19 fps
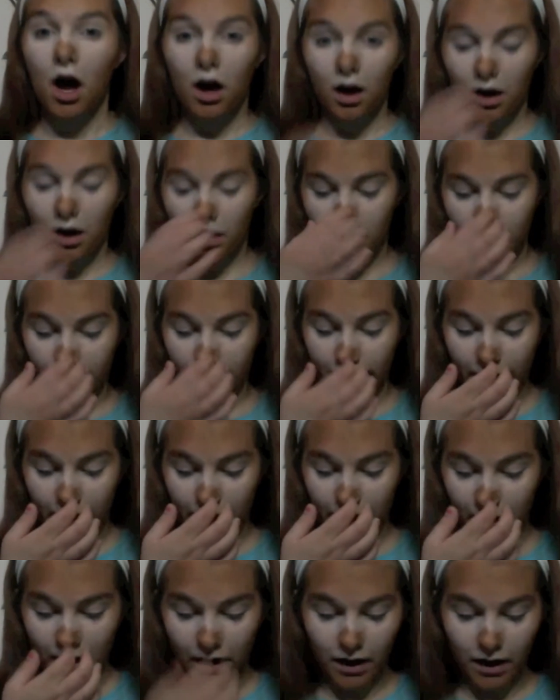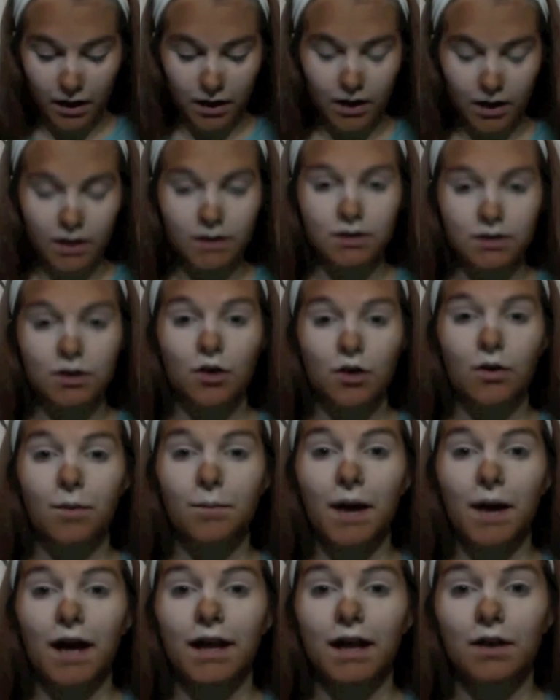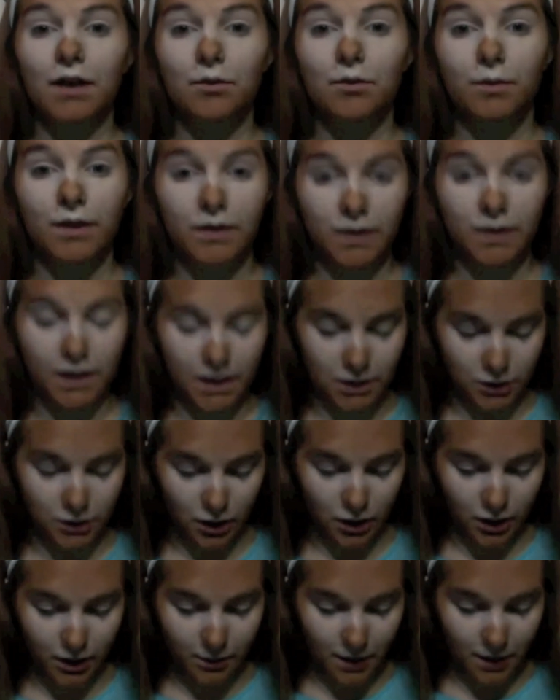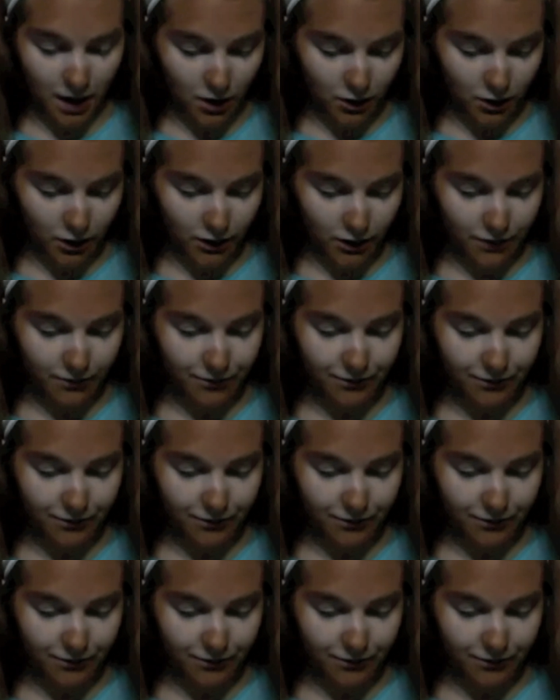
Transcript: All right, and going back in with the dark powder,